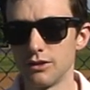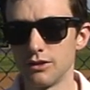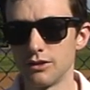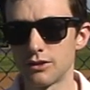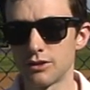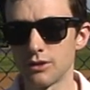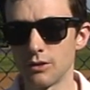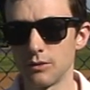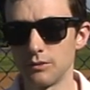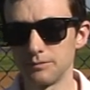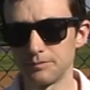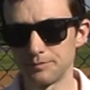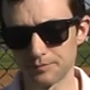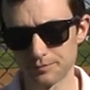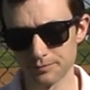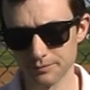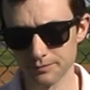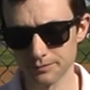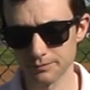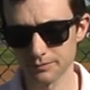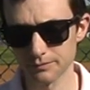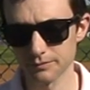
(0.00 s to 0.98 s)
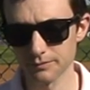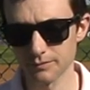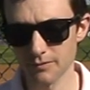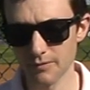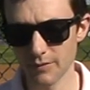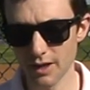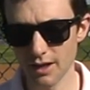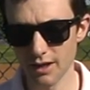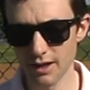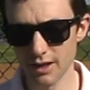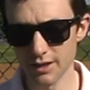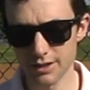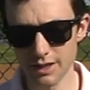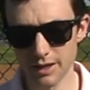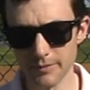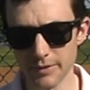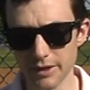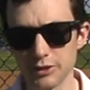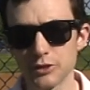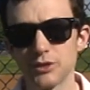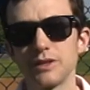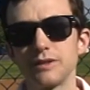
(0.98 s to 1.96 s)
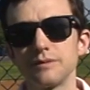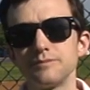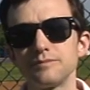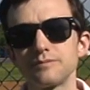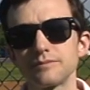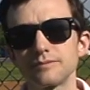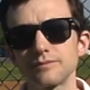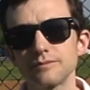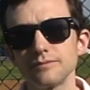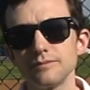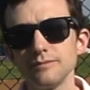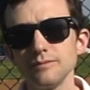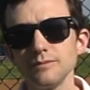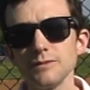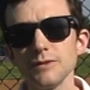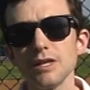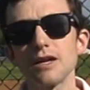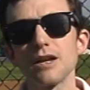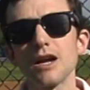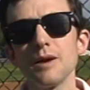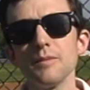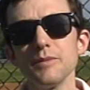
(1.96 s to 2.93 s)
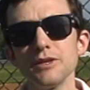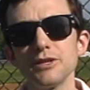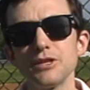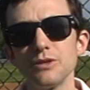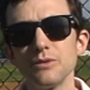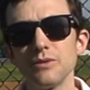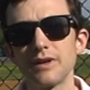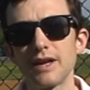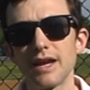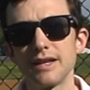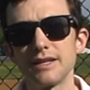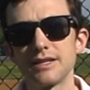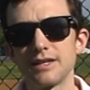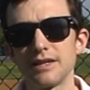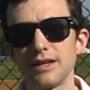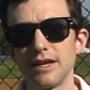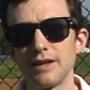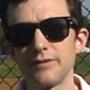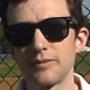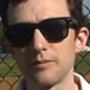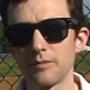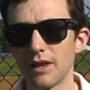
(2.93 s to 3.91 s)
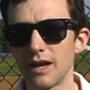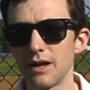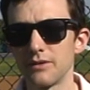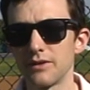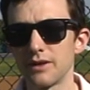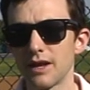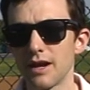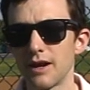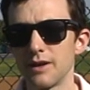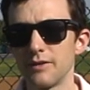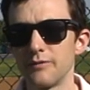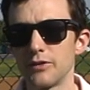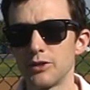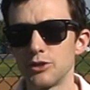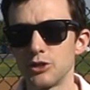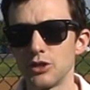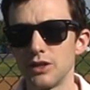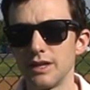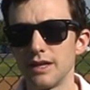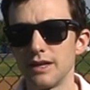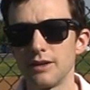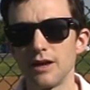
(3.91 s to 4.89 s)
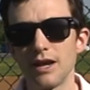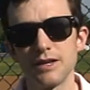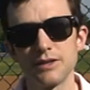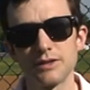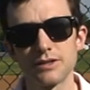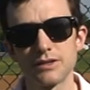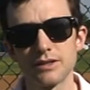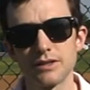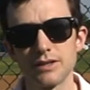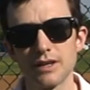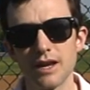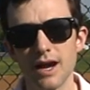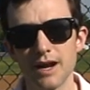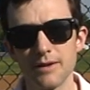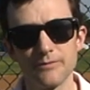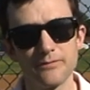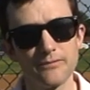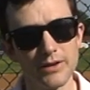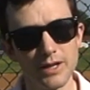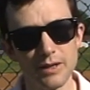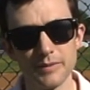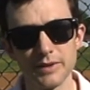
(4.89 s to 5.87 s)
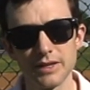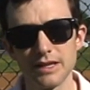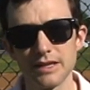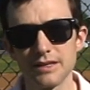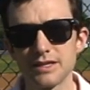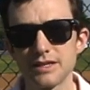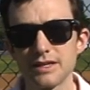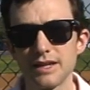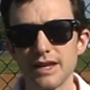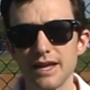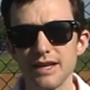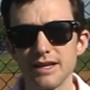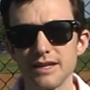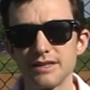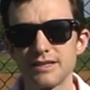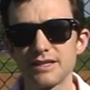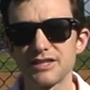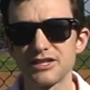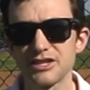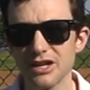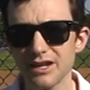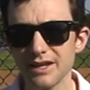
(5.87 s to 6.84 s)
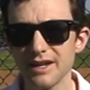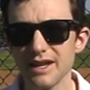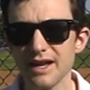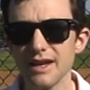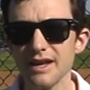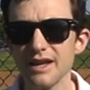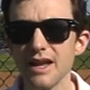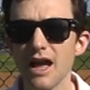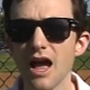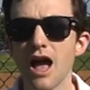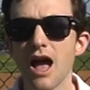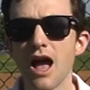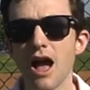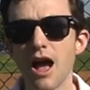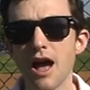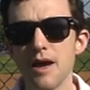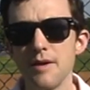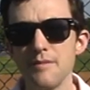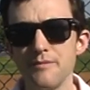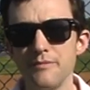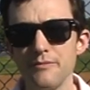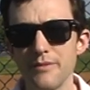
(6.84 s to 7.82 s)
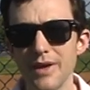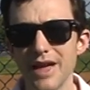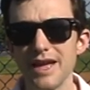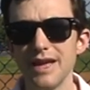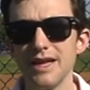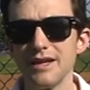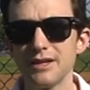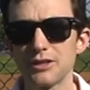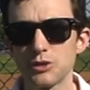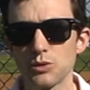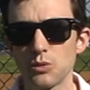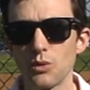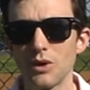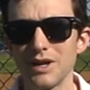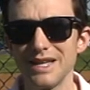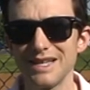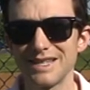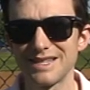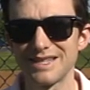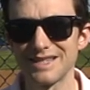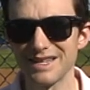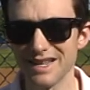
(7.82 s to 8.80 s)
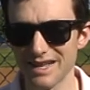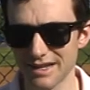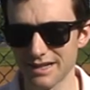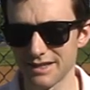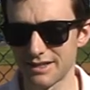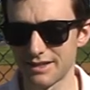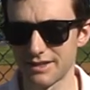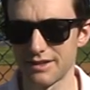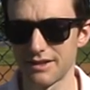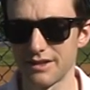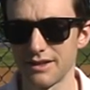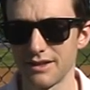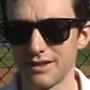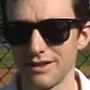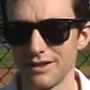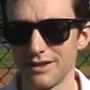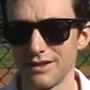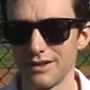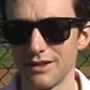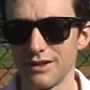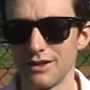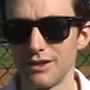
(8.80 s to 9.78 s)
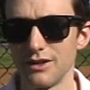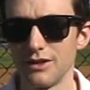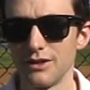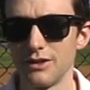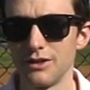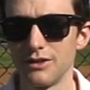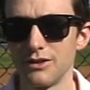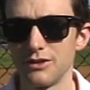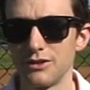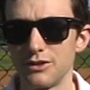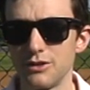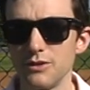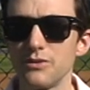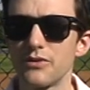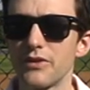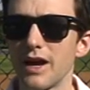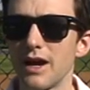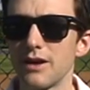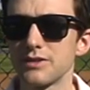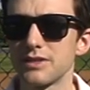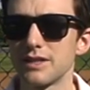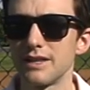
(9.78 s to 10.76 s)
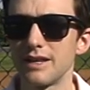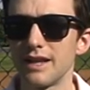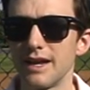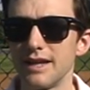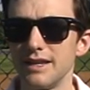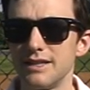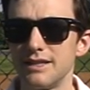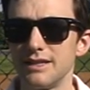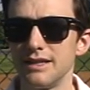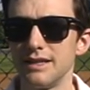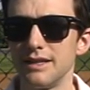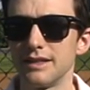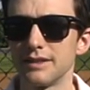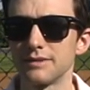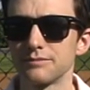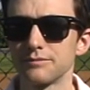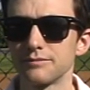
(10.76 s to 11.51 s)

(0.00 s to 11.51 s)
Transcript: So, as I mentioned, coming to you again today from Loudoun County, Virginia. As I'm filming this, today is Sunday, May 26th, 2019.